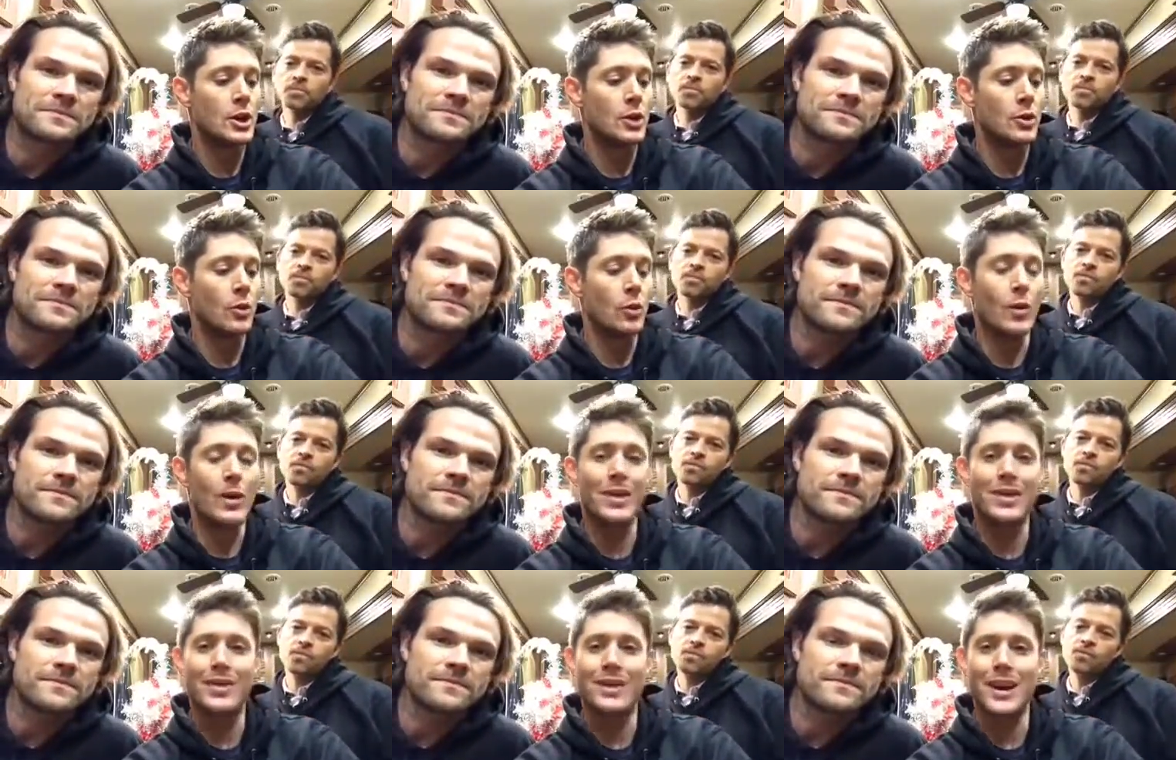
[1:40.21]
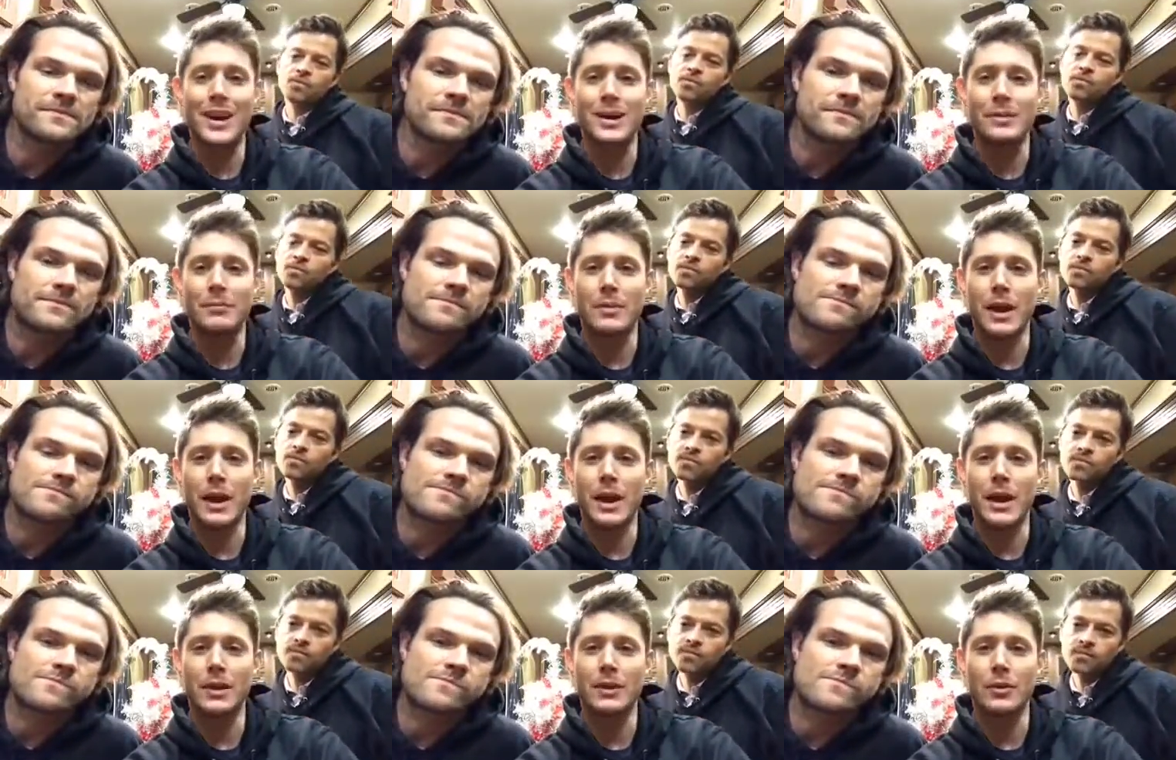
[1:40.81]
Speaker 1: with that in
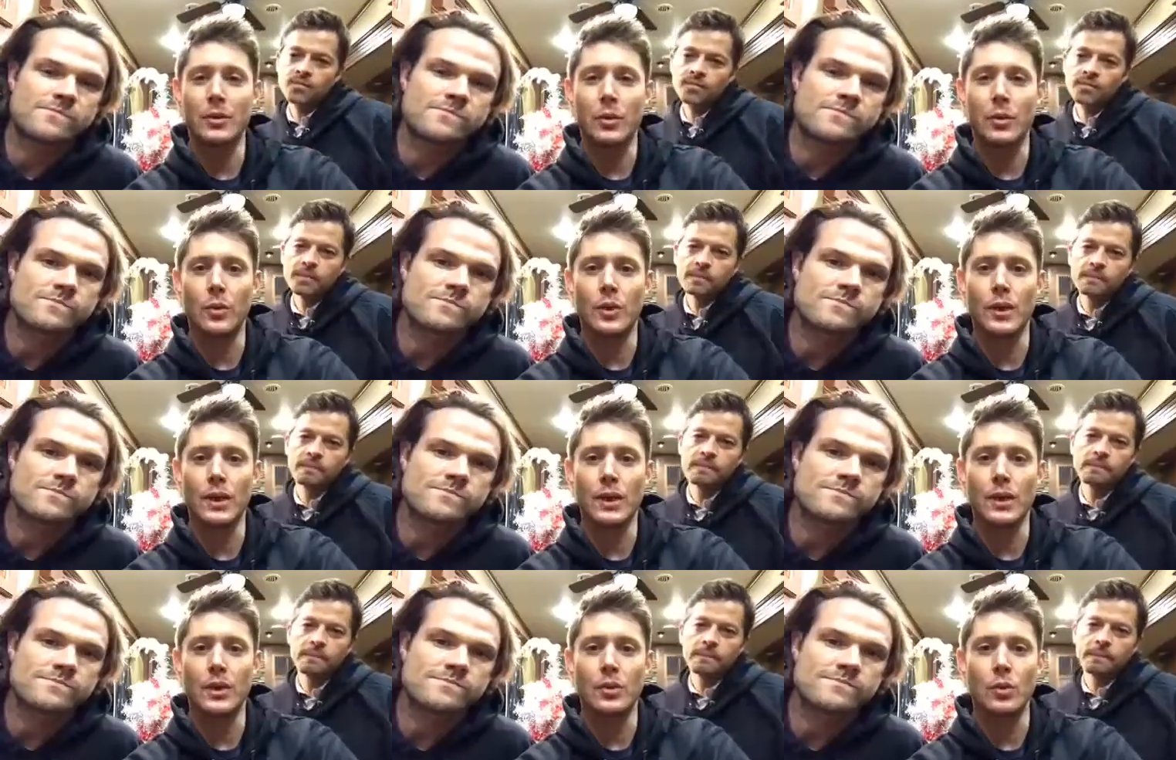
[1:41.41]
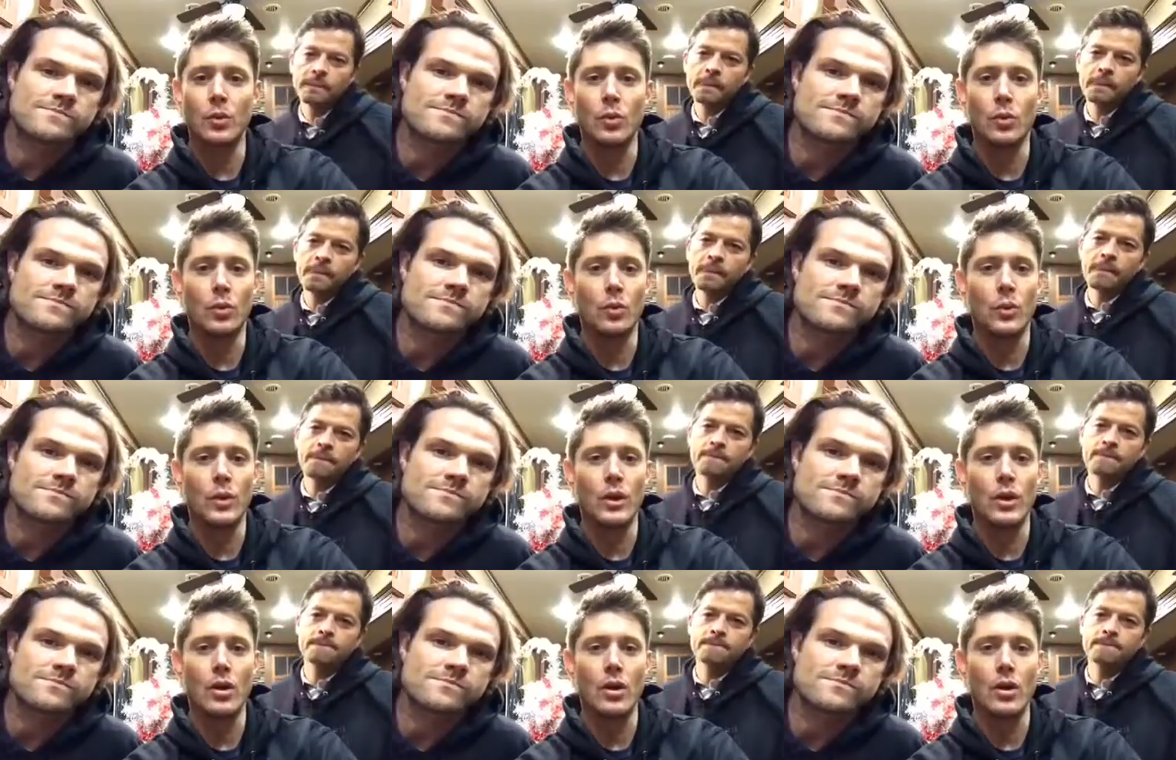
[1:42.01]
mind, we we